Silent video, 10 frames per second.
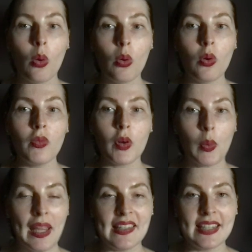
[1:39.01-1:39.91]
or
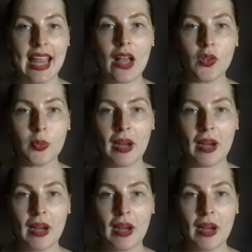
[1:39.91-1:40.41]
request a health